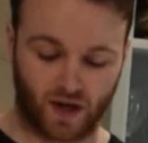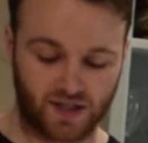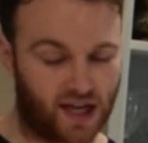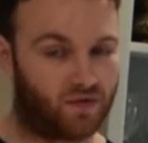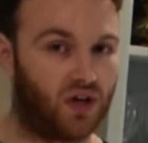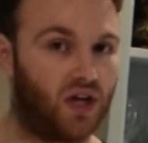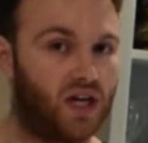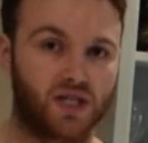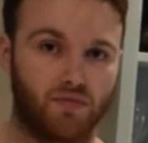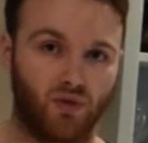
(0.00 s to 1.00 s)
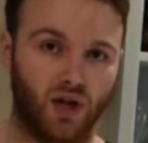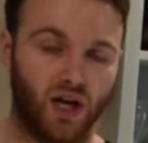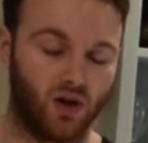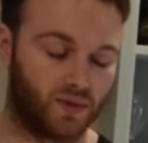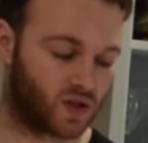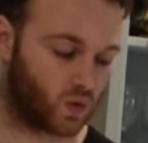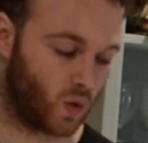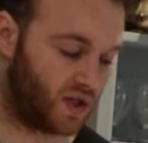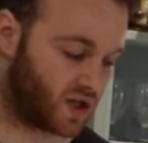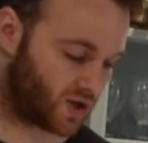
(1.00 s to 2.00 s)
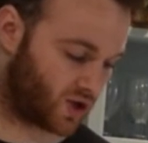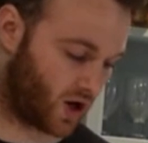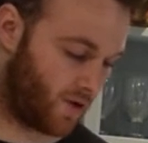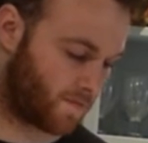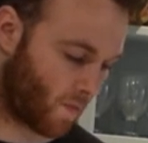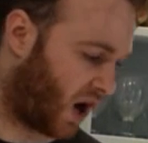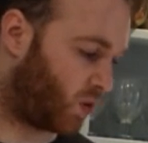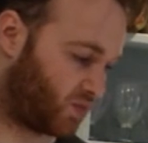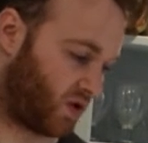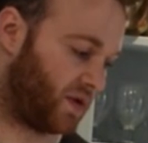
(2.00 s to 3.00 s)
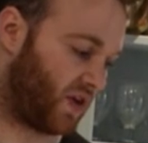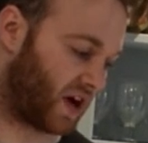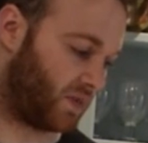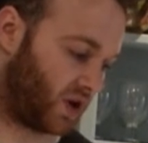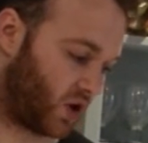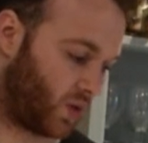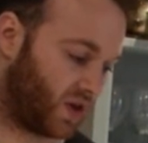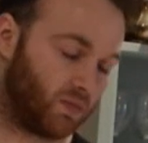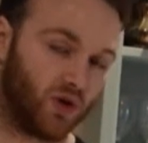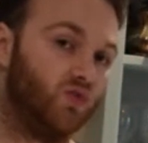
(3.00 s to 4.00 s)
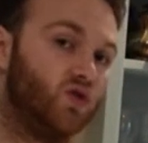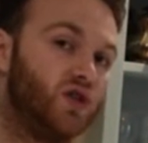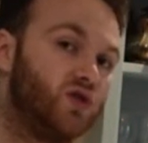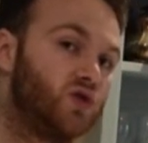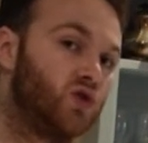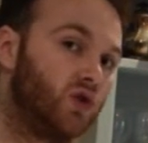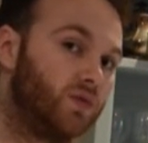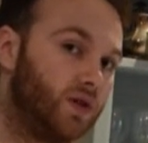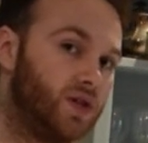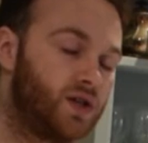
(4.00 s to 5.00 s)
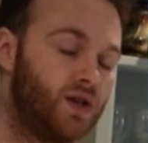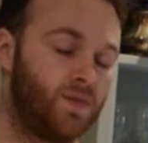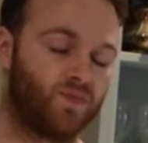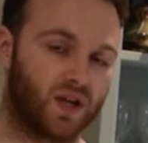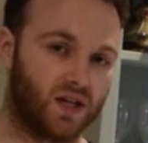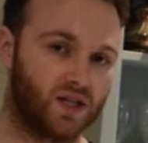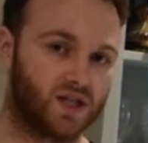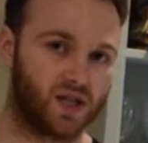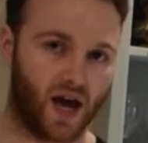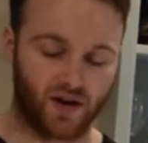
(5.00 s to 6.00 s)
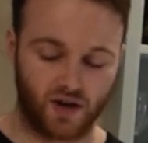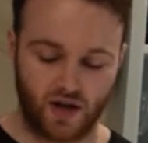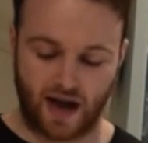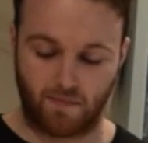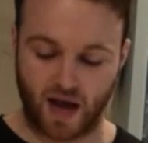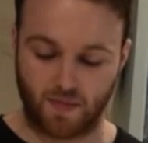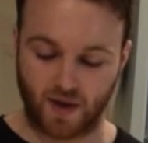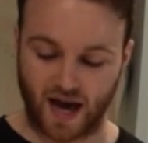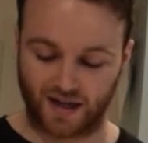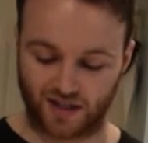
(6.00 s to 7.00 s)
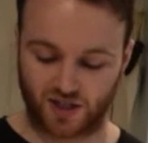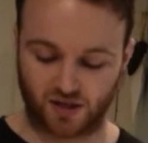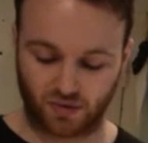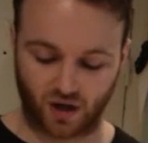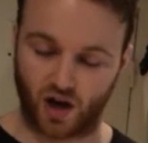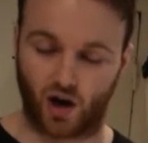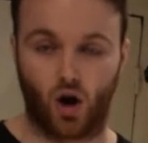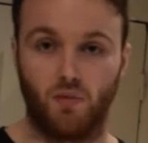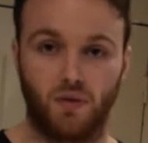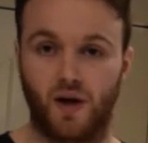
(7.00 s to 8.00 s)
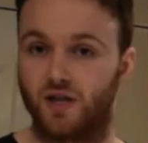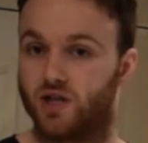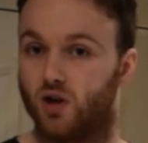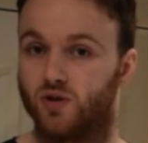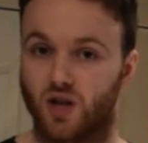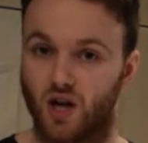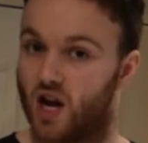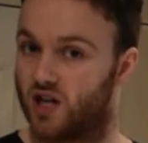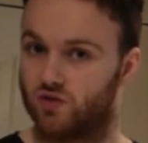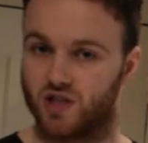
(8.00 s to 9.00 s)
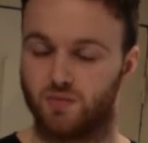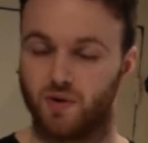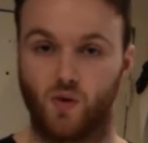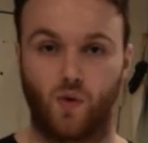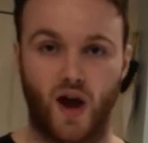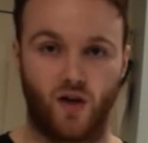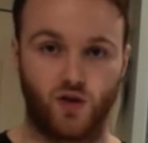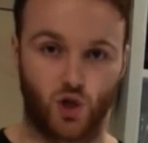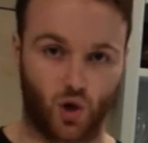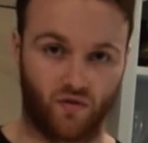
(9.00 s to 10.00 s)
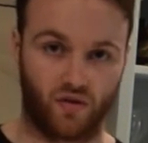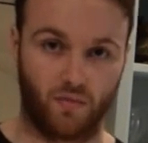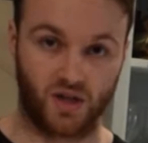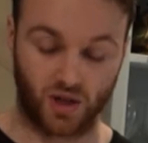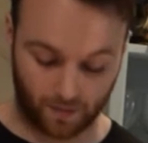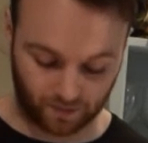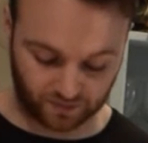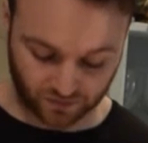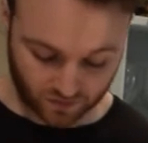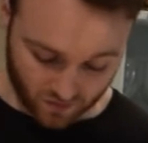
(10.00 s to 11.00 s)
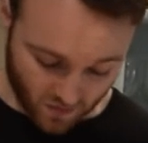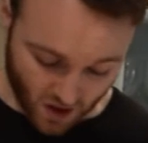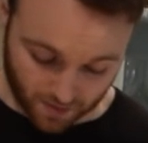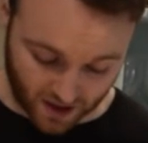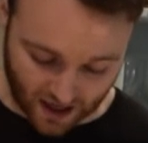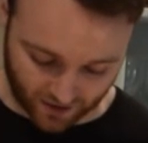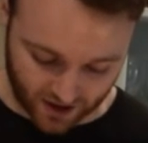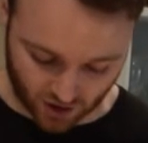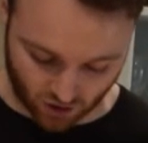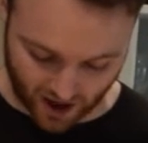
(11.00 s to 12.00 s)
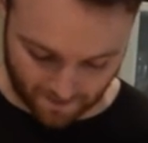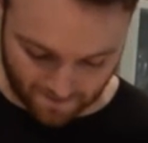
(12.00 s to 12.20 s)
it definitely needs something a little bit sweeter, so I would probably recommend going with the blueberries and strawberries instead, and maybe adding something like almond butter onto the last recipe where we have the sugar from the butter. But yeah, these are great.